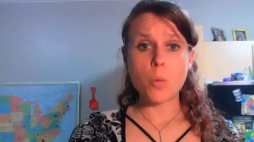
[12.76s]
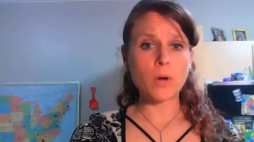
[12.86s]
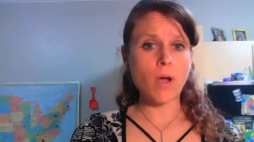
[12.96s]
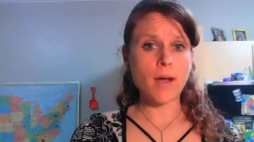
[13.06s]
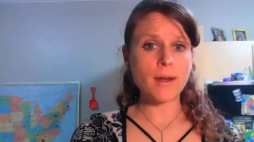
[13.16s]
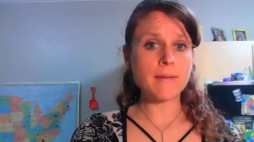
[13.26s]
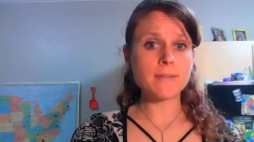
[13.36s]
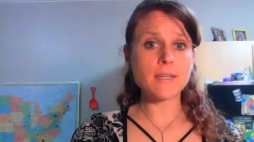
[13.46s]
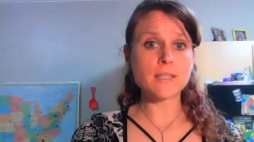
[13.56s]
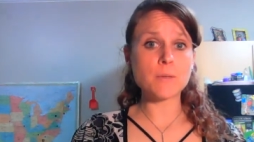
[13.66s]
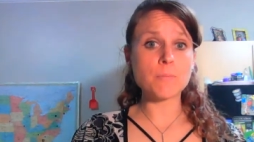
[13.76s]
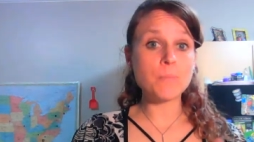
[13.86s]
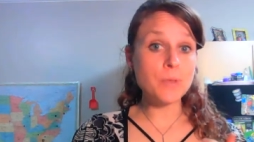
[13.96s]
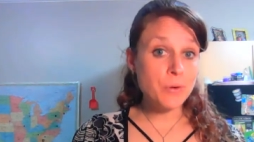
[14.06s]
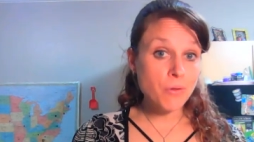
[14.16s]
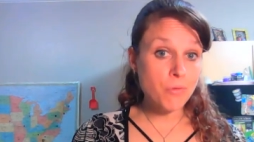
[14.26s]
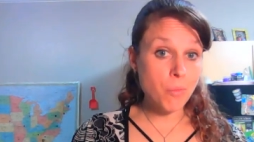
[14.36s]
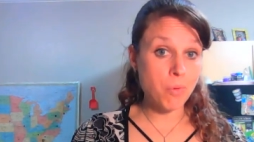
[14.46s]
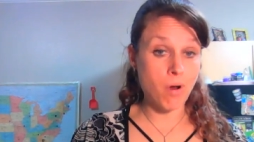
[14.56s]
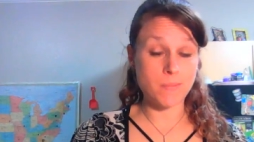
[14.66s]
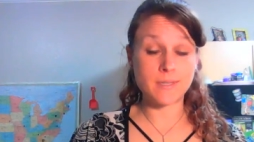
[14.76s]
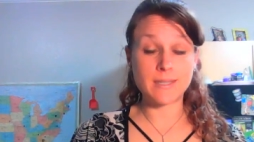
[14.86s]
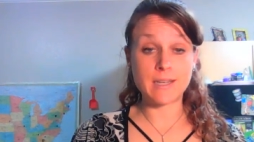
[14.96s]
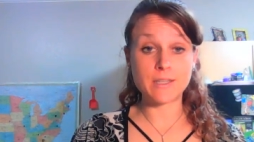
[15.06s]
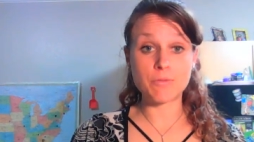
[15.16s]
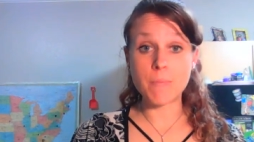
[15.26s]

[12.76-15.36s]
where God gives us some beautiful promises,